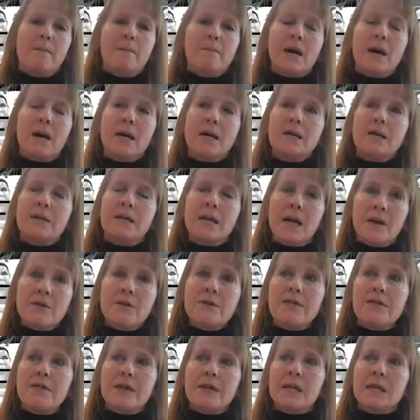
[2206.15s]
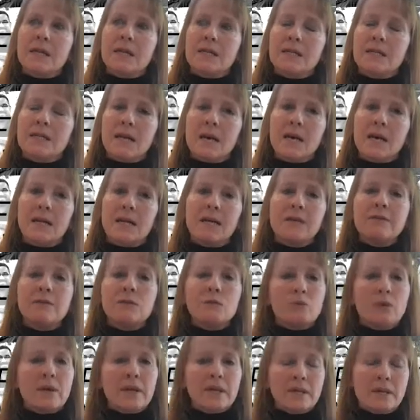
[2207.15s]
But the other thing is that
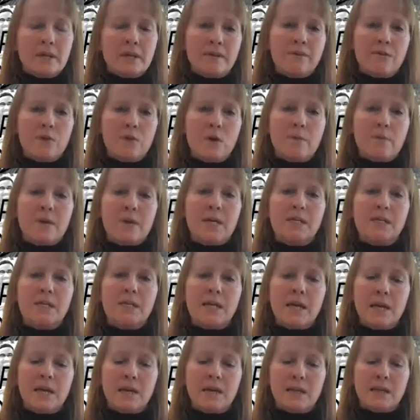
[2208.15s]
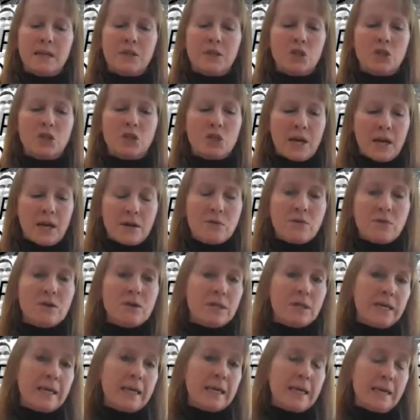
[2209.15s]
even written informed consent is
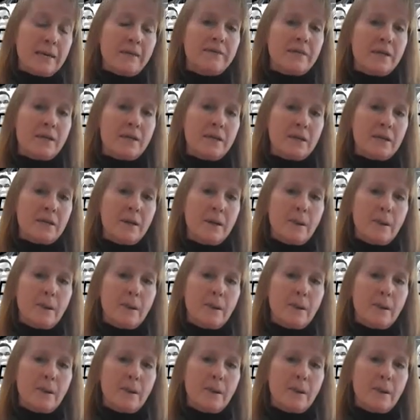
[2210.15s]
generally given